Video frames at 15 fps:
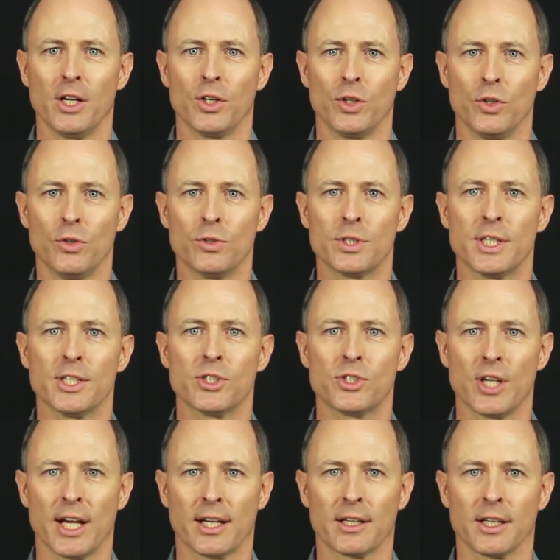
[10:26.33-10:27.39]
Use this
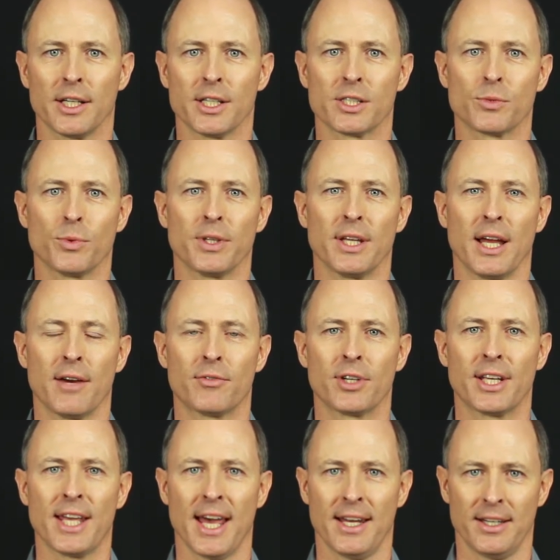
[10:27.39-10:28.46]
checklist with
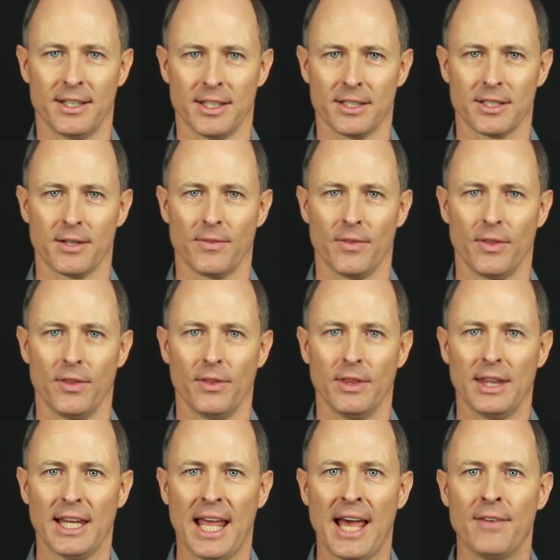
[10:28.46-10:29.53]
every candidate.
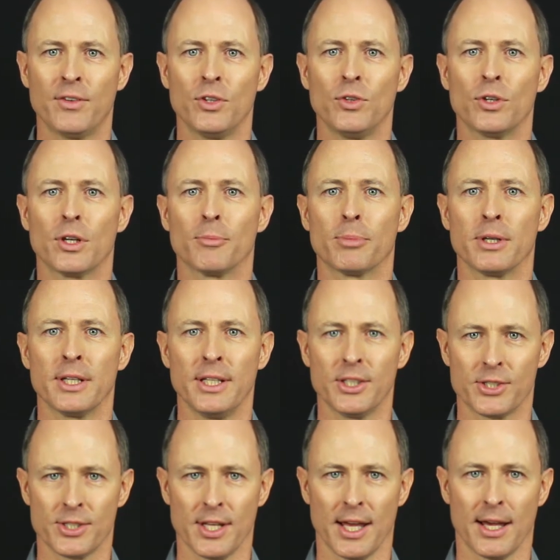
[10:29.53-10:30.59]
After you complete
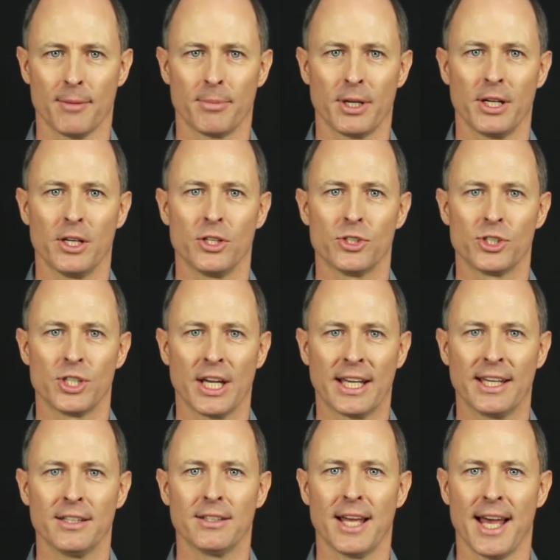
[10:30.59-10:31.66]
a step, check
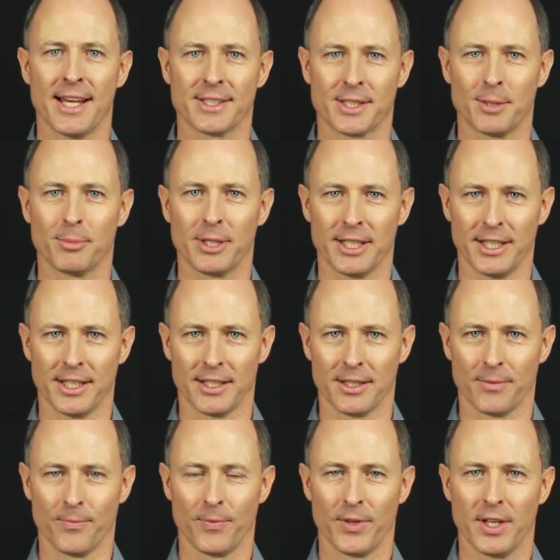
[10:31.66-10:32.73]
it as completed.
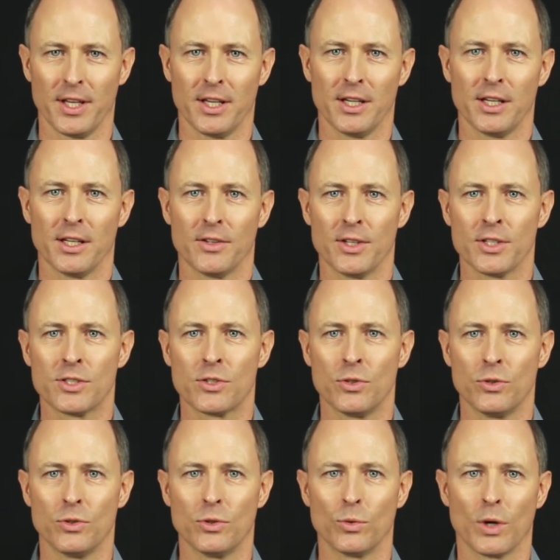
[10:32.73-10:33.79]
This
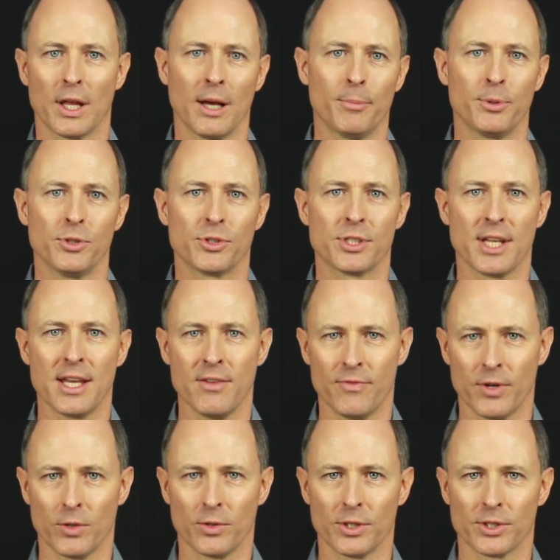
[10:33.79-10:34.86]
tool will help you stay
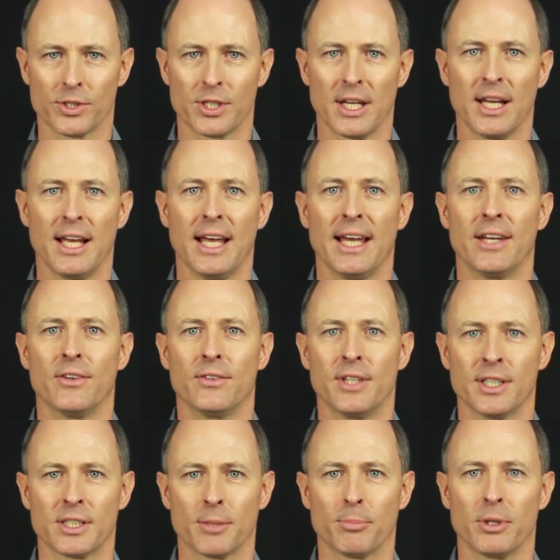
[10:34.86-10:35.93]
focused and
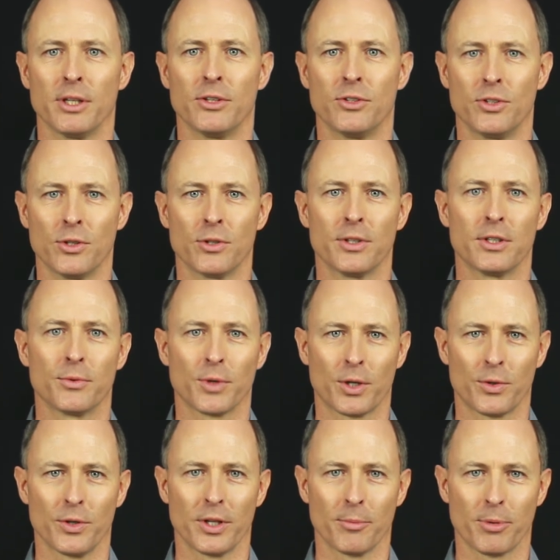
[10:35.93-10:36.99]
disciplined during the
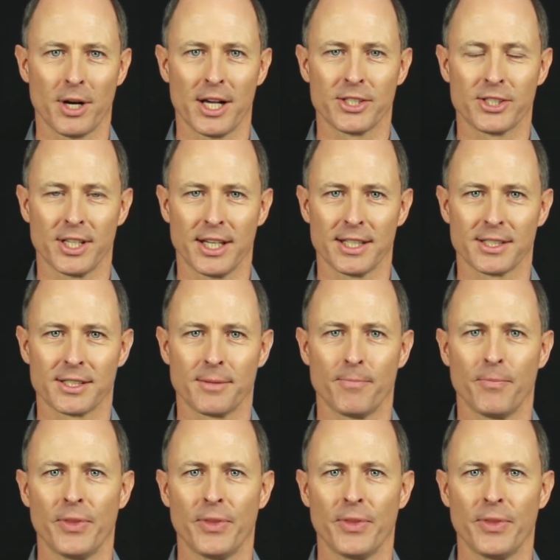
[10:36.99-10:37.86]
recruiting process.